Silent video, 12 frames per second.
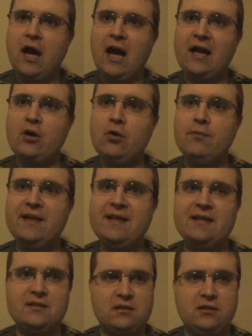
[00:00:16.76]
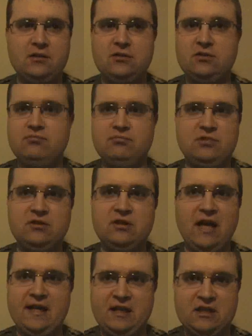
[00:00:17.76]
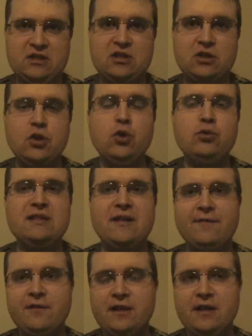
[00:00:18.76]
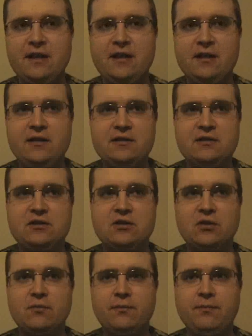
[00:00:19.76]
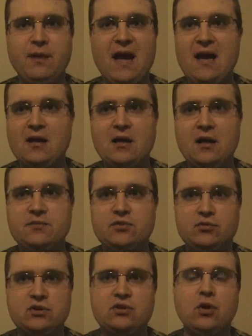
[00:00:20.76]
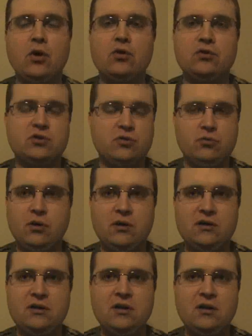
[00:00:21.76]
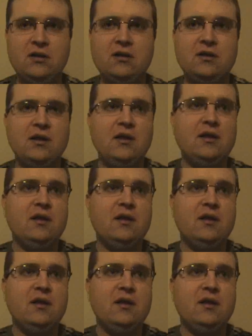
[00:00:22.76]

I don't mean like exclusively backups or starters or whatnot.